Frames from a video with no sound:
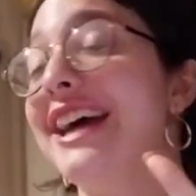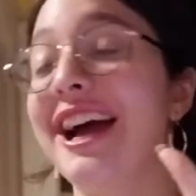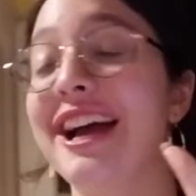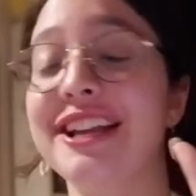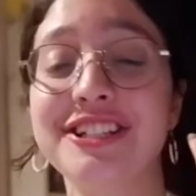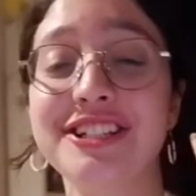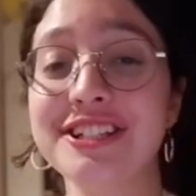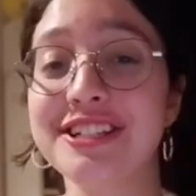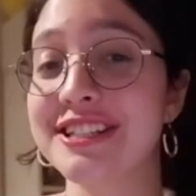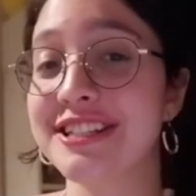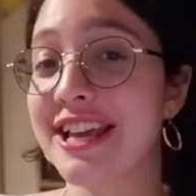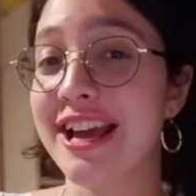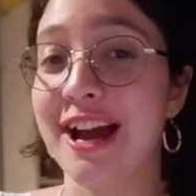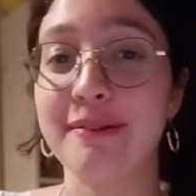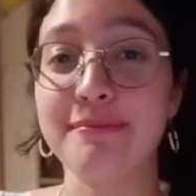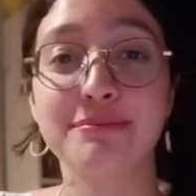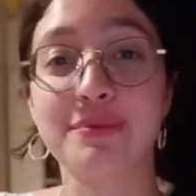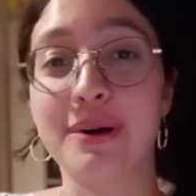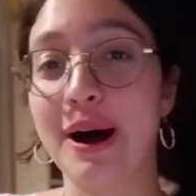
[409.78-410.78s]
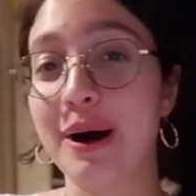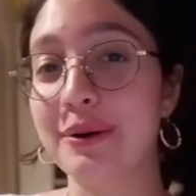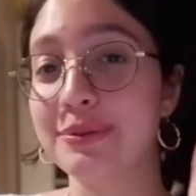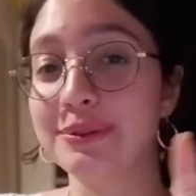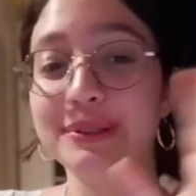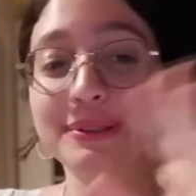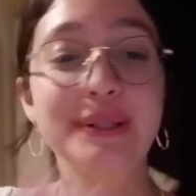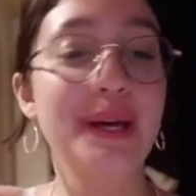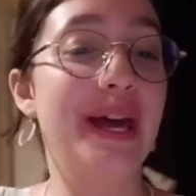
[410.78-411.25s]
I just say I'm
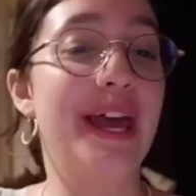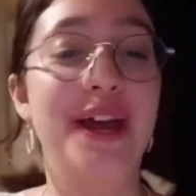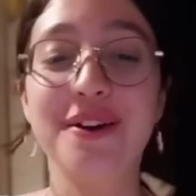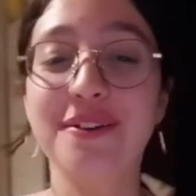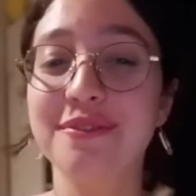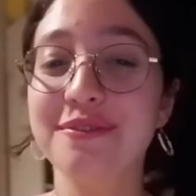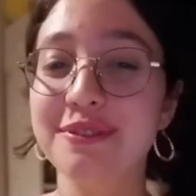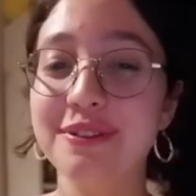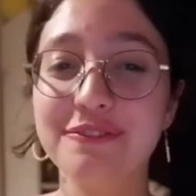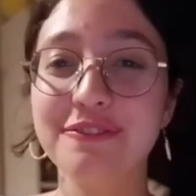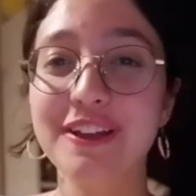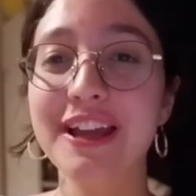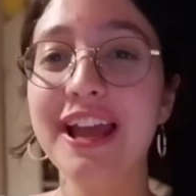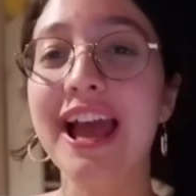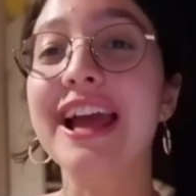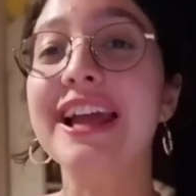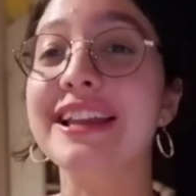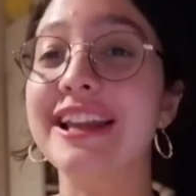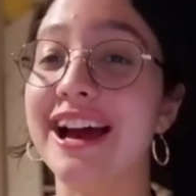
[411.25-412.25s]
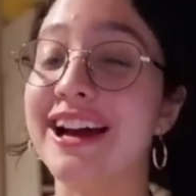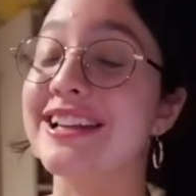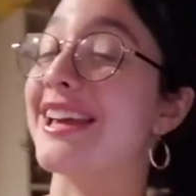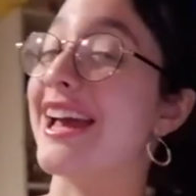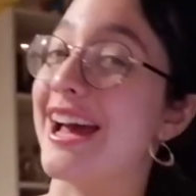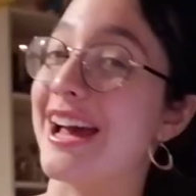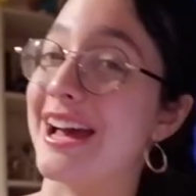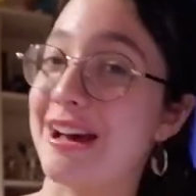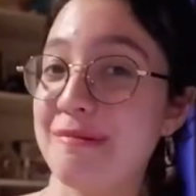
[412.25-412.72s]
proud to everything, and I
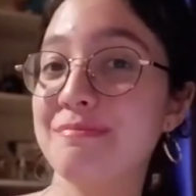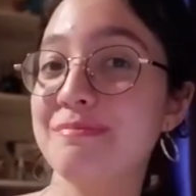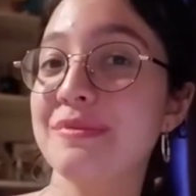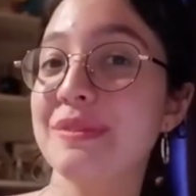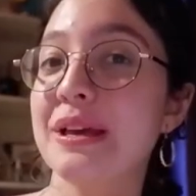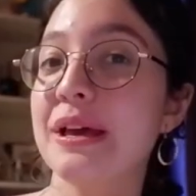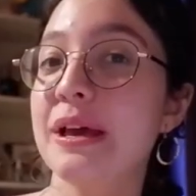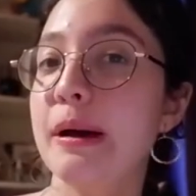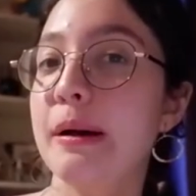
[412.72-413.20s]
am,